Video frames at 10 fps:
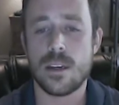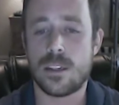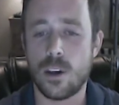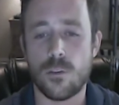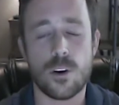
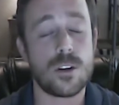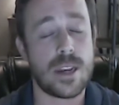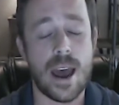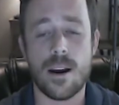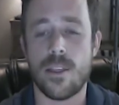Silver
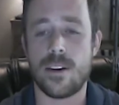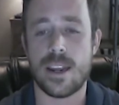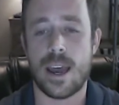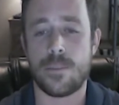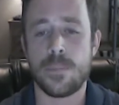down on the
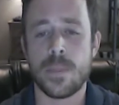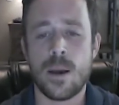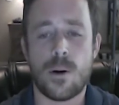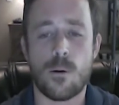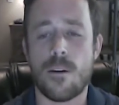day
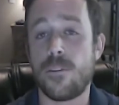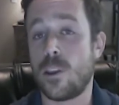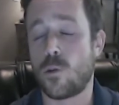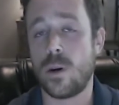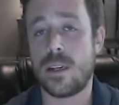by roughly
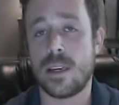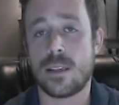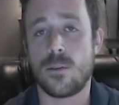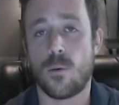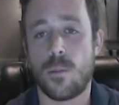
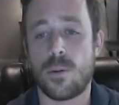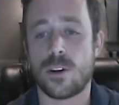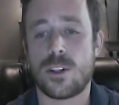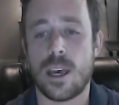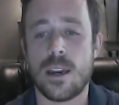
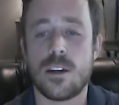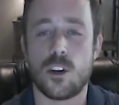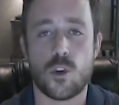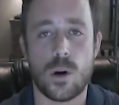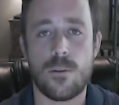0.3% to
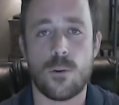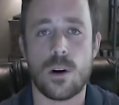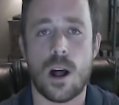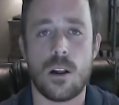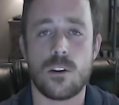
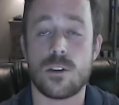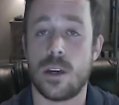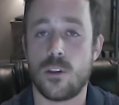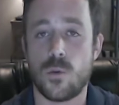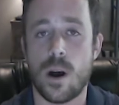
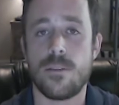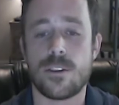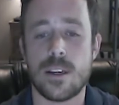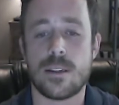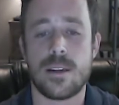
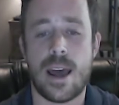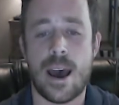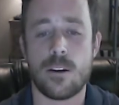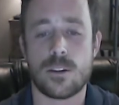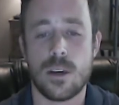$24.12 an
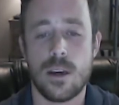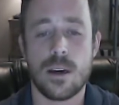ounce.